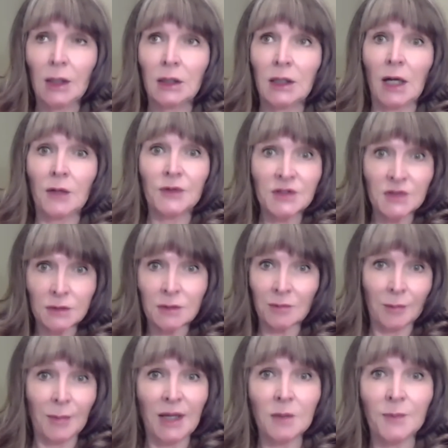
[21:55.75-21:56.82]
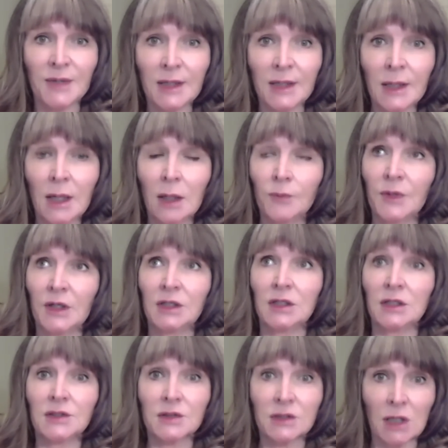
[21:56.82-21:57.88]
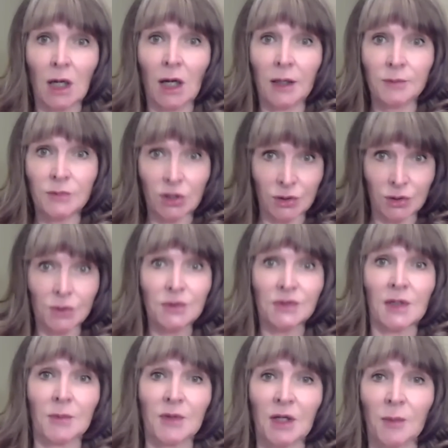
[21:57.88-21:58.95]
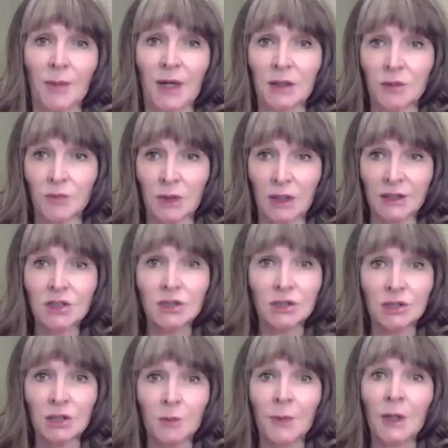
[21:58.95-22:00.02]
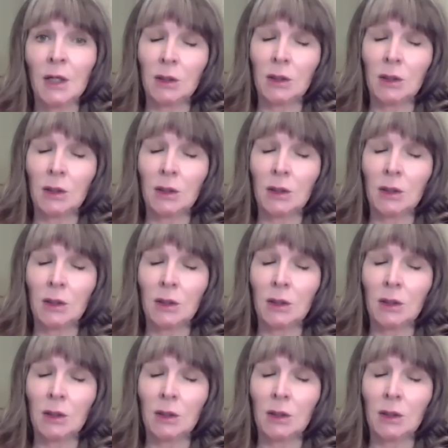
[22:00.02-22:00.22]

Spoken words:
Now, this may be that it is time to do something about a relationship.